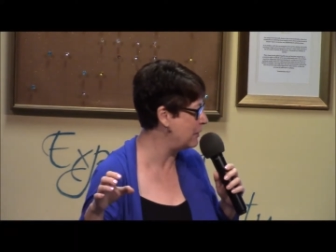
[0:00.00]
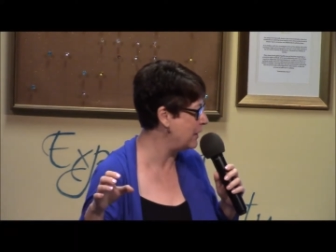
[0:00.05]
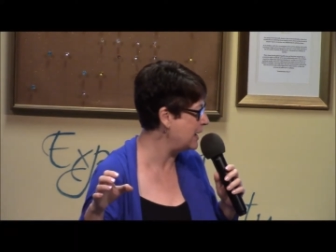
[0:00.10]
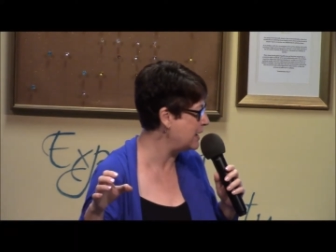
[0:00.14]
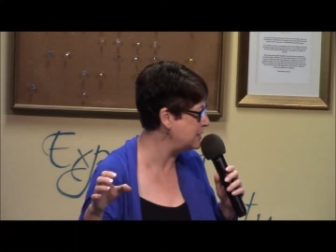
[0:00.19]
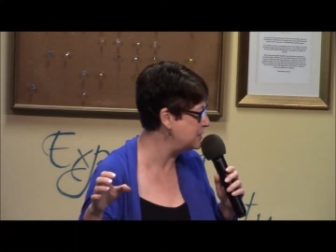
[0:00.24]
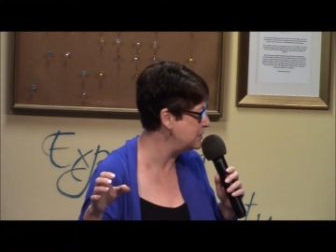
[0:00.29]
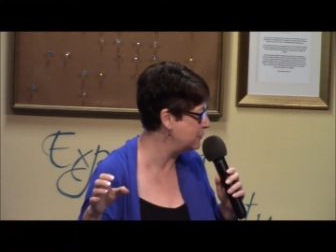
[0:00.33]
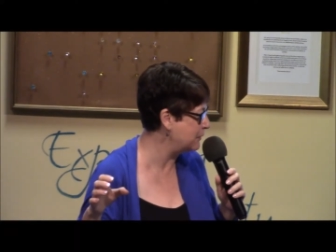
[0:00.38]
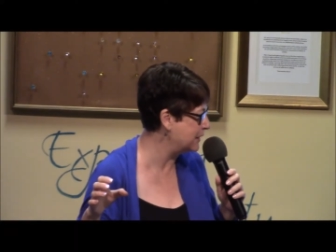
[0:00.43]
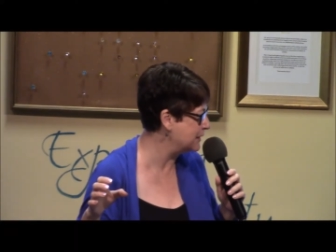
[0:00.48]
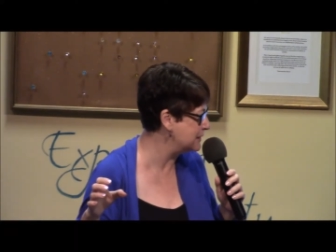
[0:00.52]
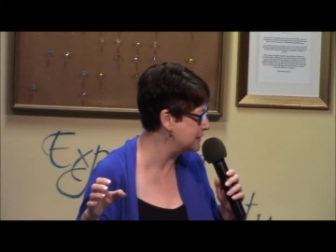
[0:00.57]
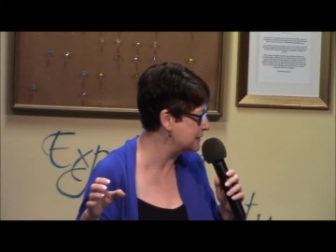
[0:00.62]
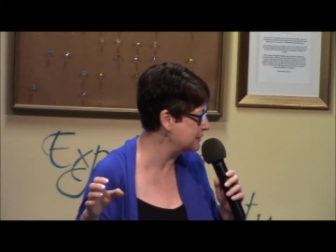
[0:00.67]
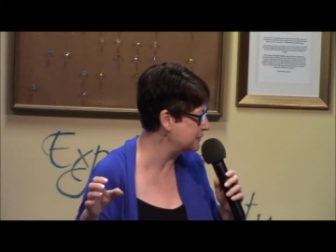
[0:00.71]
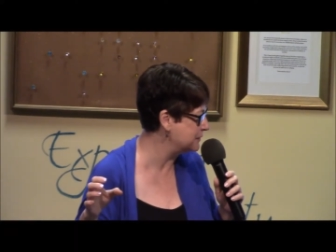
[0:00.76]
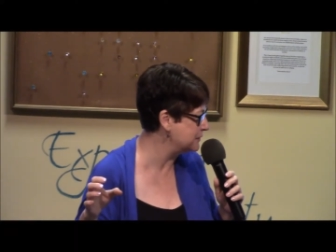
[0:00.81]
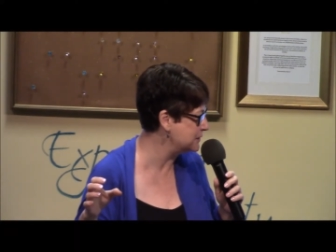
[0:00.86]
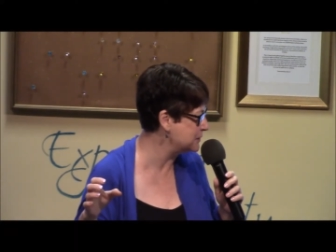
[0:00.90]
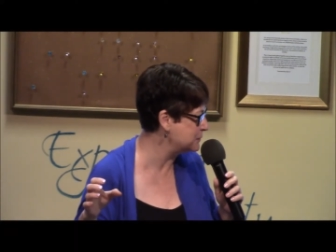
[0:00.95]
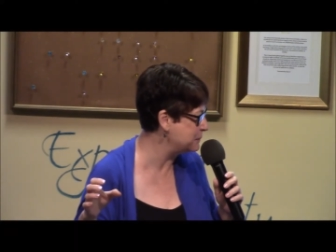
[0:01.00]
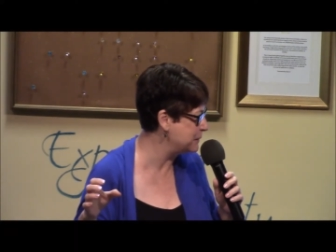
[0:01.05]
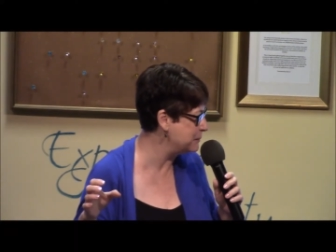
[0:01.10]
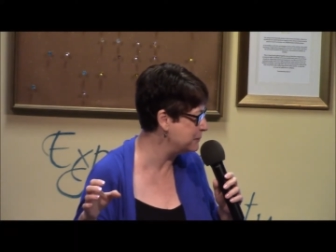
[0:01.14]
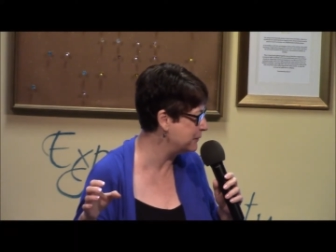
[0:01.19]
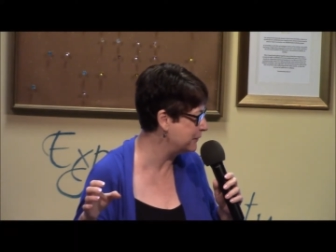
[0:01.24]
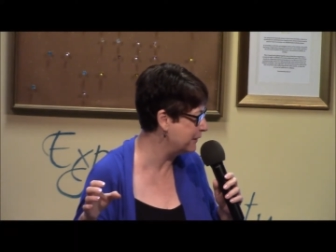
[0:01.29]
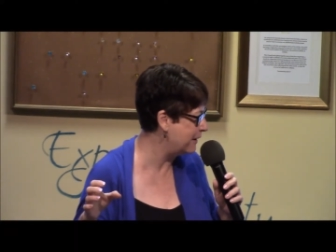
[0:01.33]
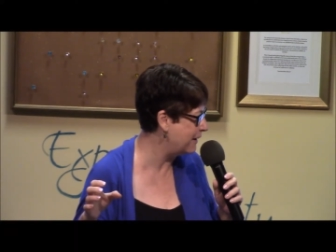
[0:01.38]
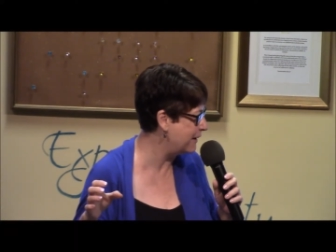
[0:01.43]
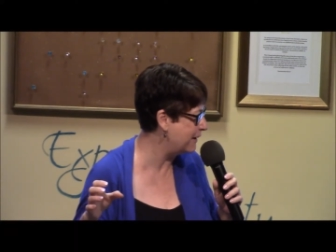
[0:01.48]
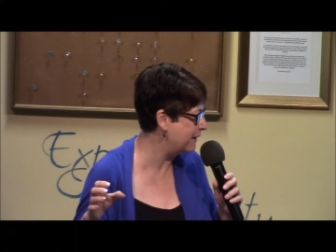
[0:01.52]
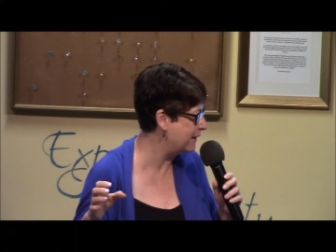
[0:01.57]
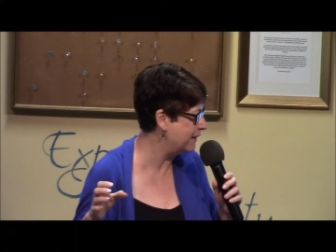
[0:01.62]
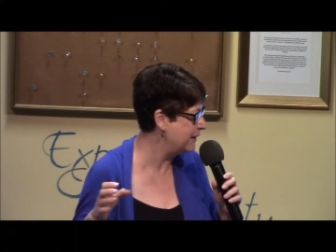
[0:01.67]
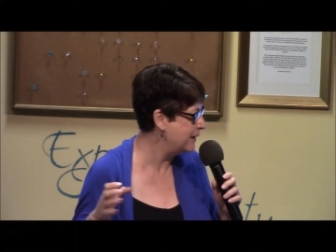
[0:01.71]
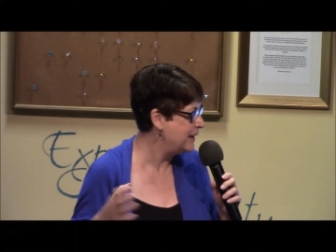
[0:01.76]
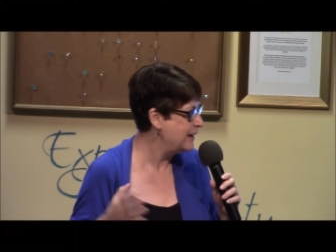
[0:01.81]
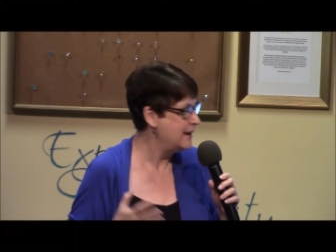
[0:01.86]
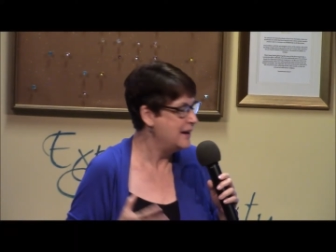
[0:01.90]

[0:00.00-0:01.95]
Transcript: I had no idea who these people are.